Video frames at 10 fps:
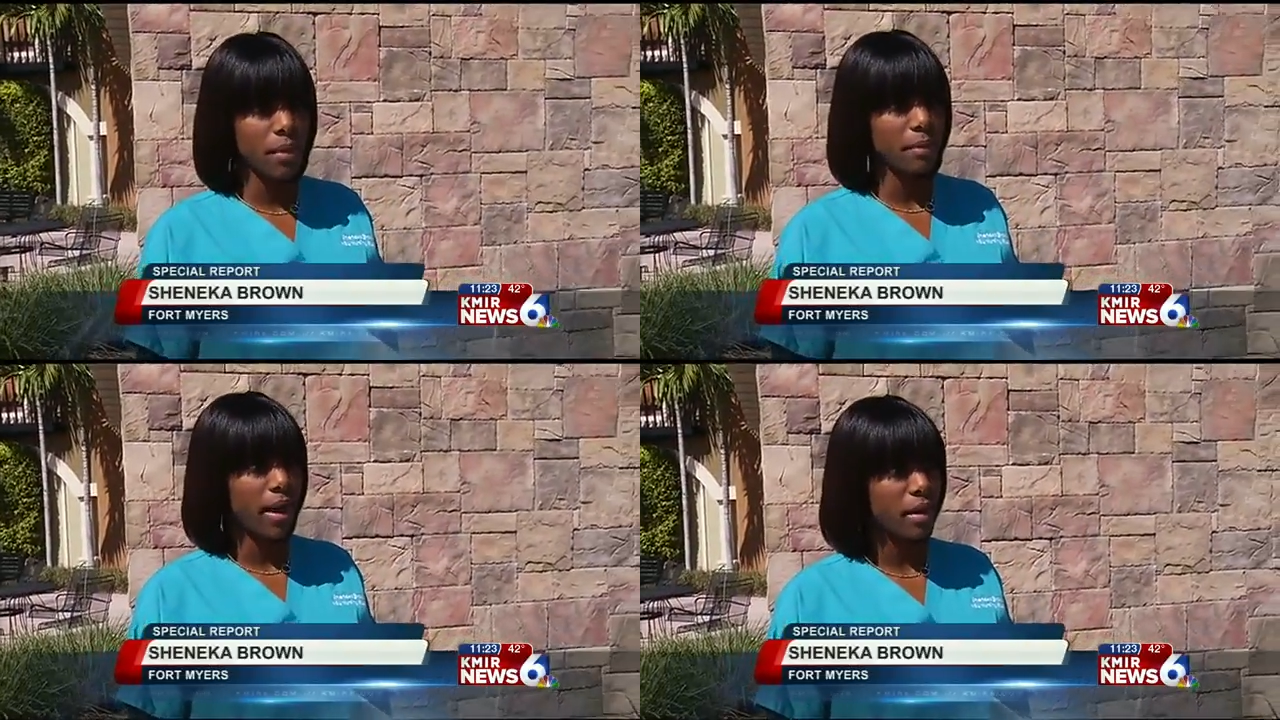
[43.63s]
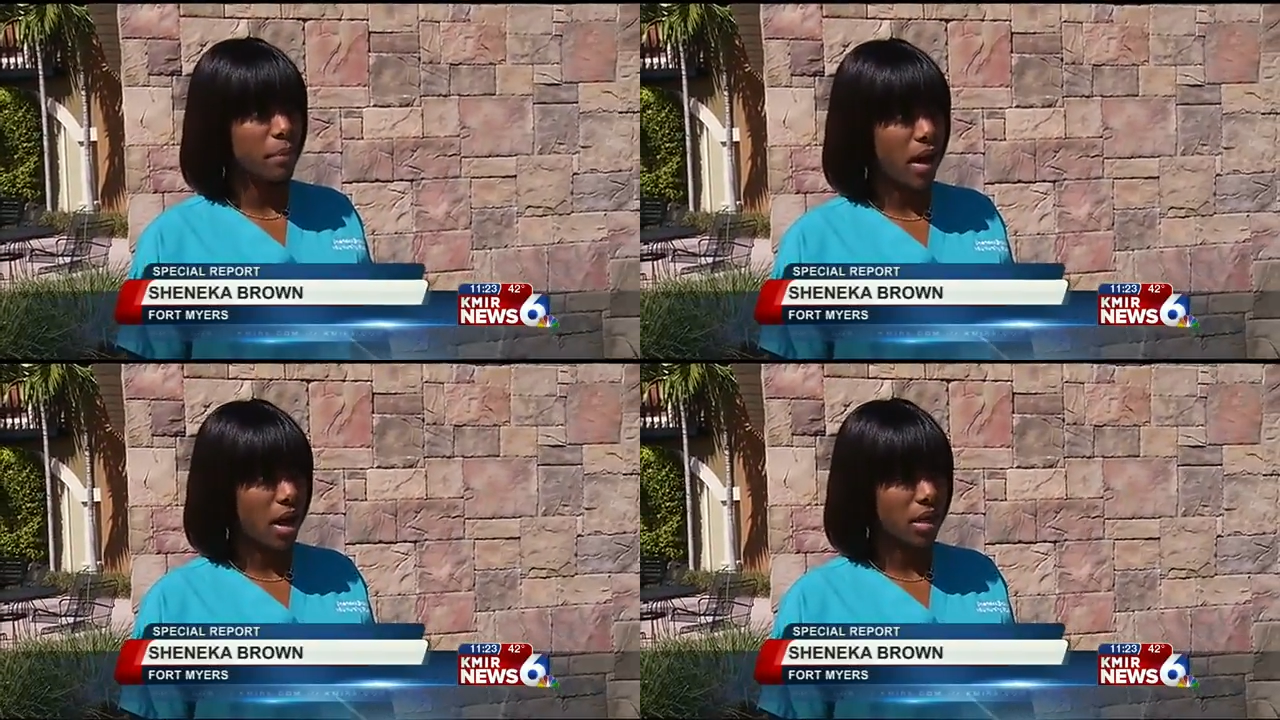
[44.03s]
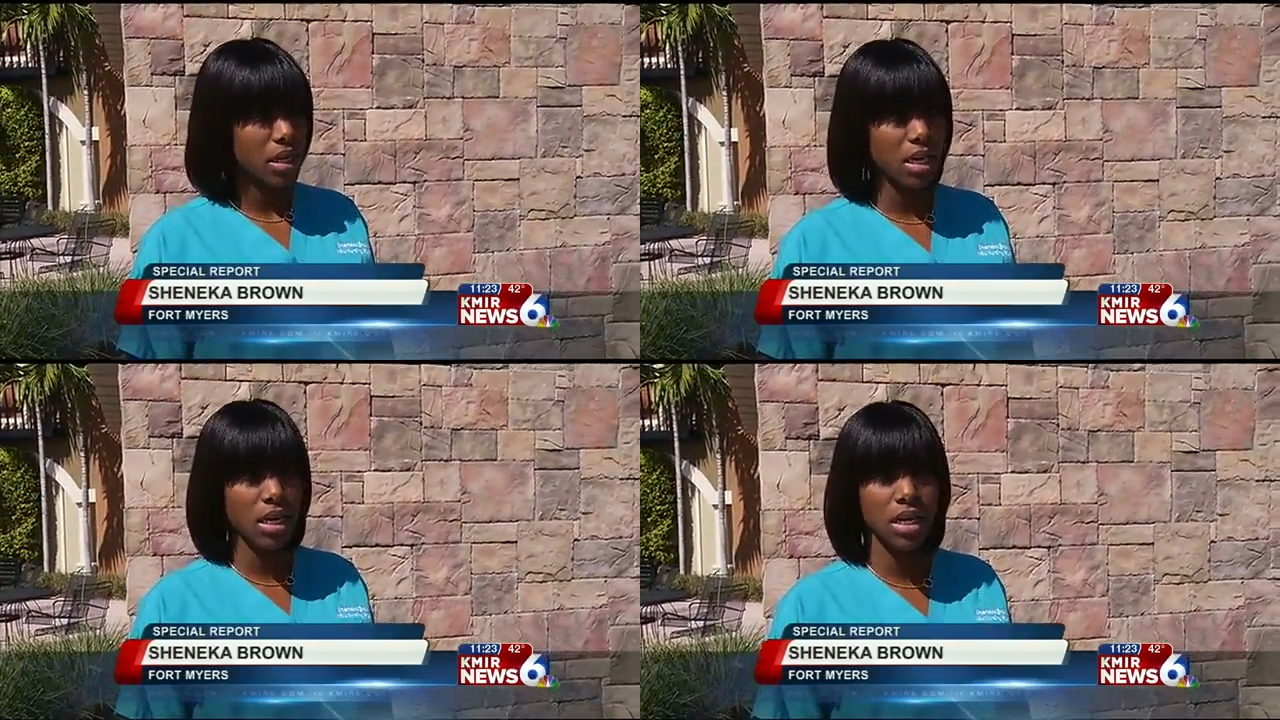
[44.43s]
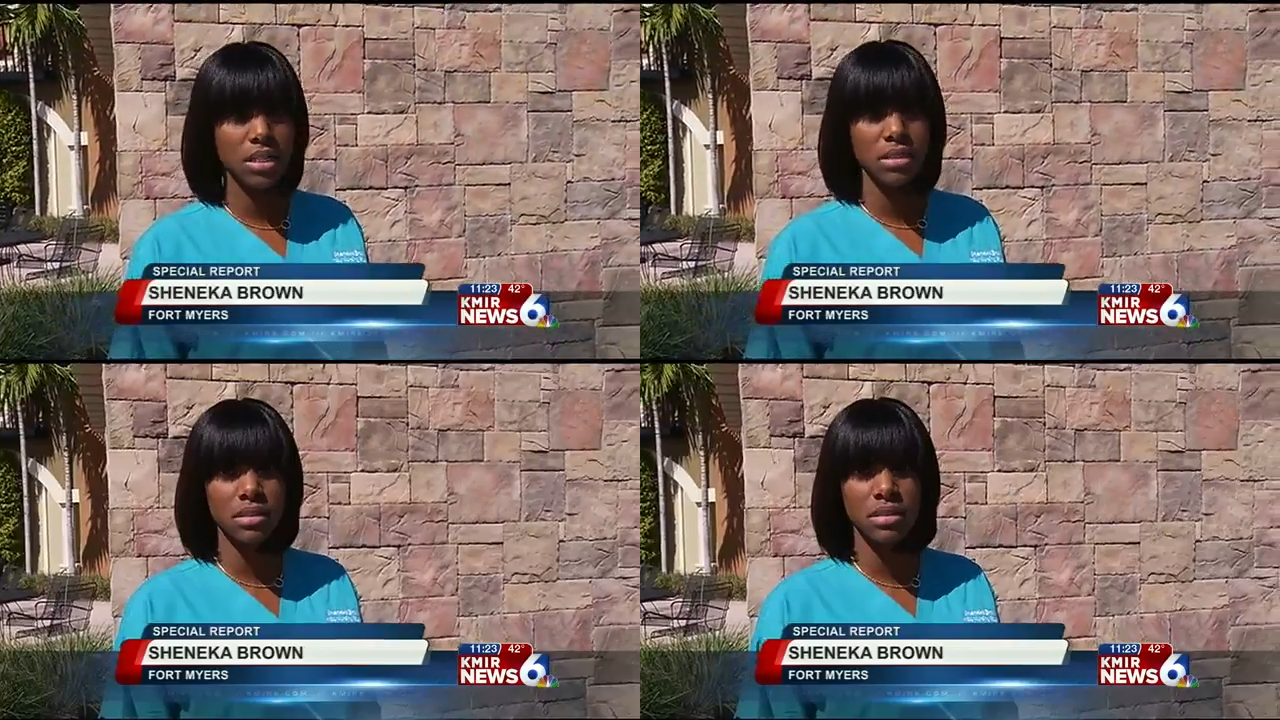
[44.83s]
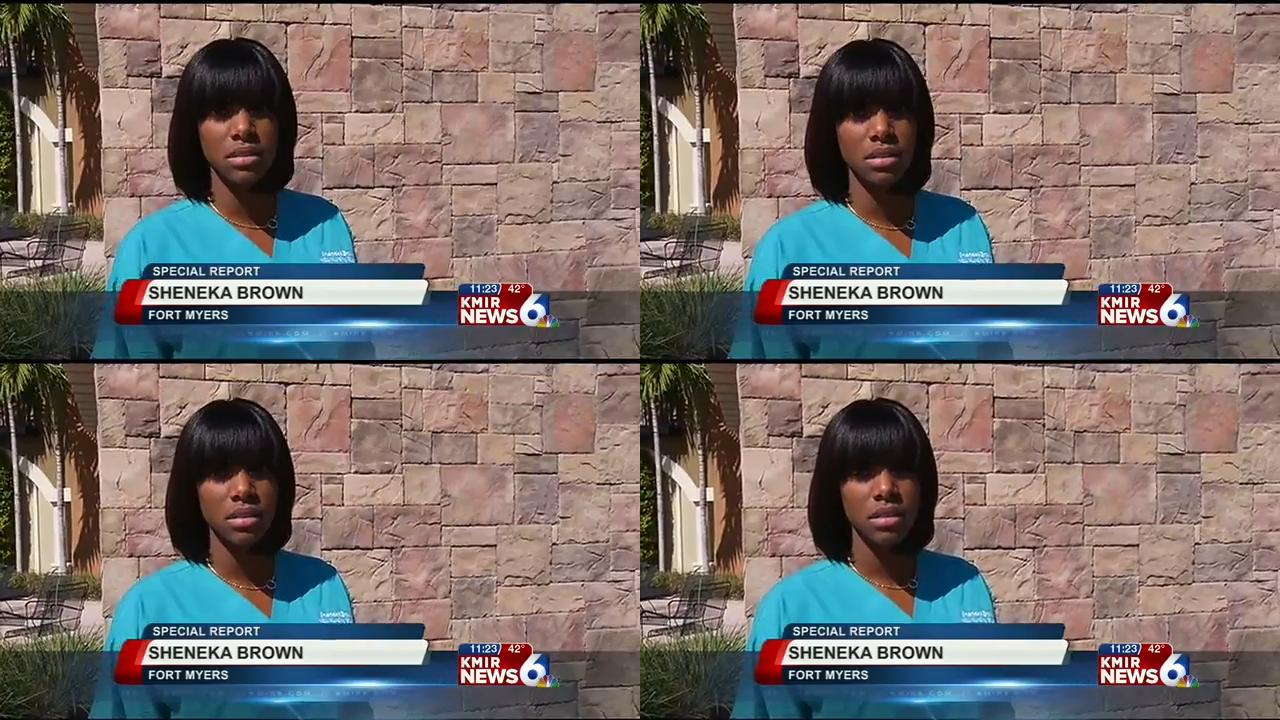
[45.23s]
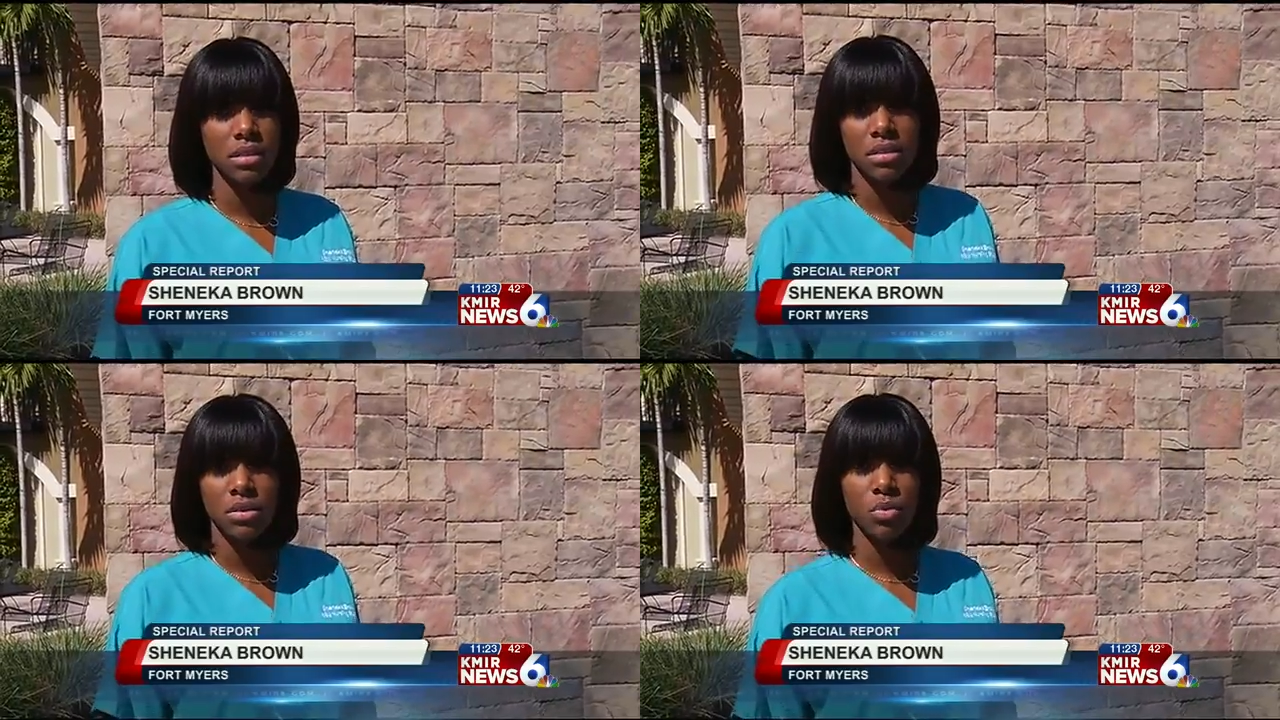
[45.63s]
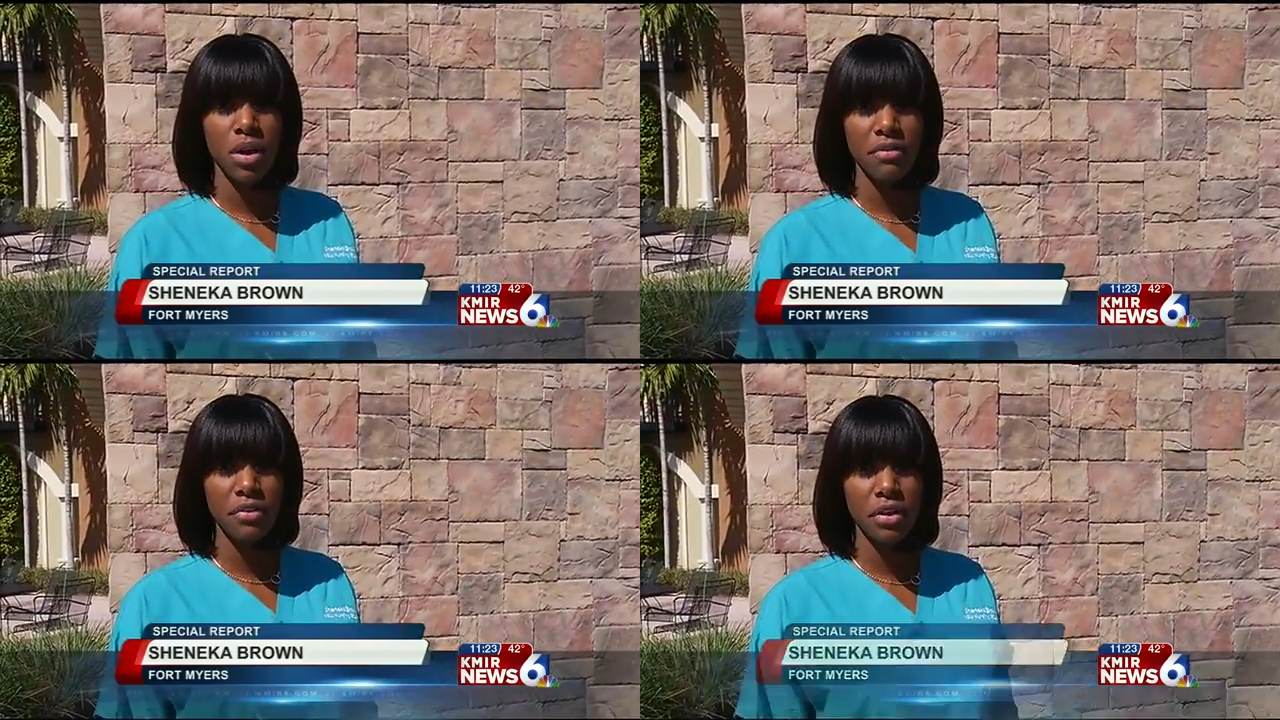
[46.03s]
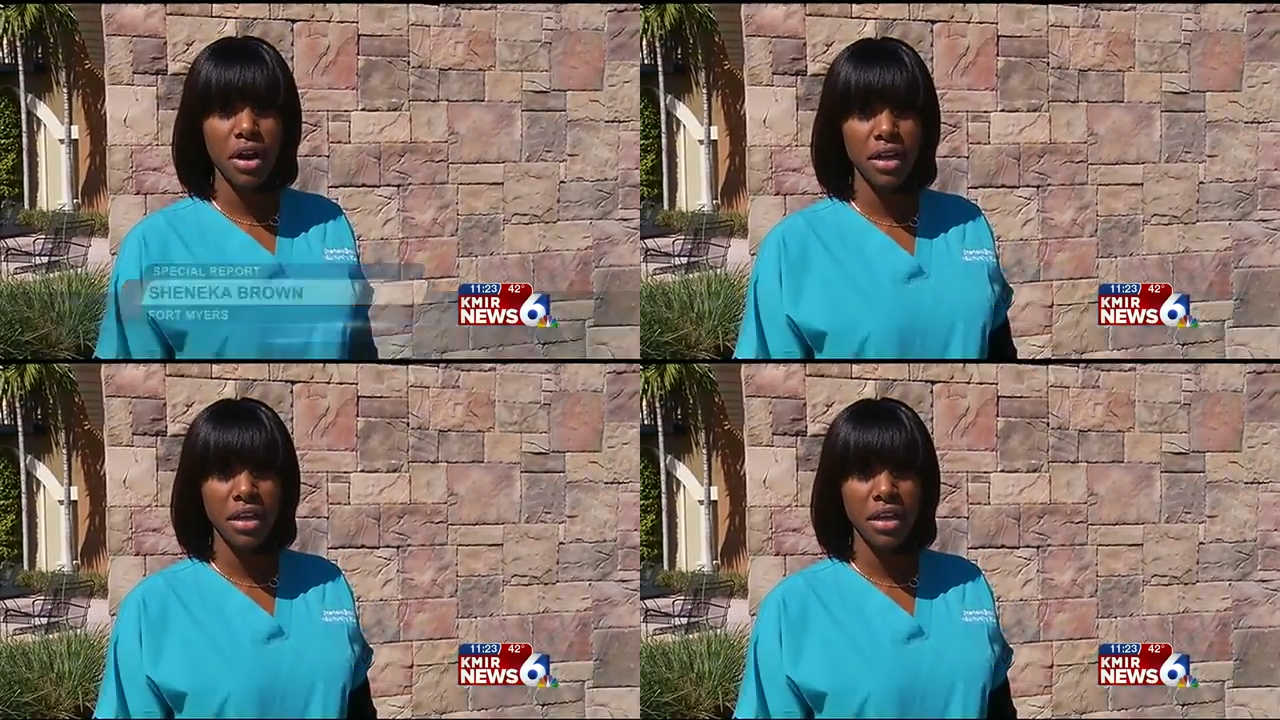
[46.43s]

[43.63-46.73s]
my back pockets, wherever I